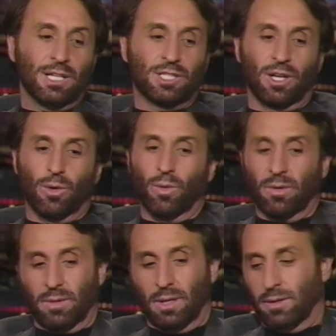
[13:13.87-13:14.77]
So
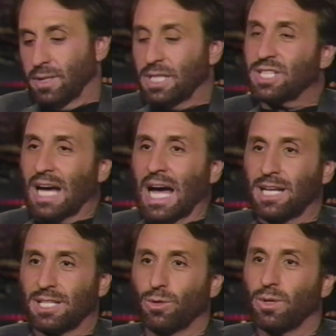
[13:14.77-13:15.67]
th these
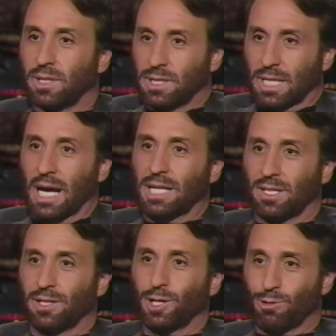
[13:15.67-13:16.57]
guys, and all these guys
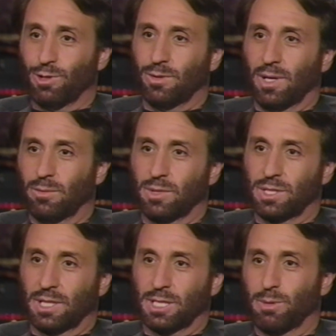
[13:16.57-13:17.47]
on the crew, I was
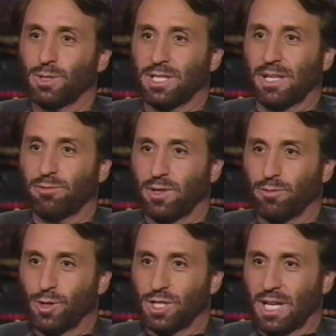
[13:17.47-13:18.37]
exposed to them for
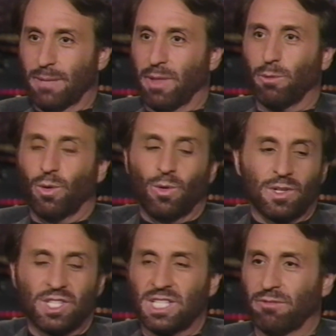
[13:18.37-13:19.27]
the first time. They were
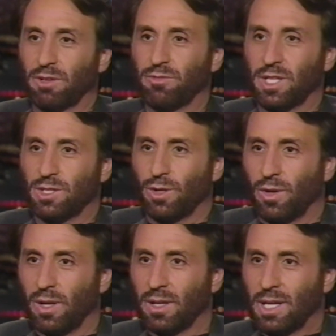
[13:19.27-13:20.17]
all seven feet tall,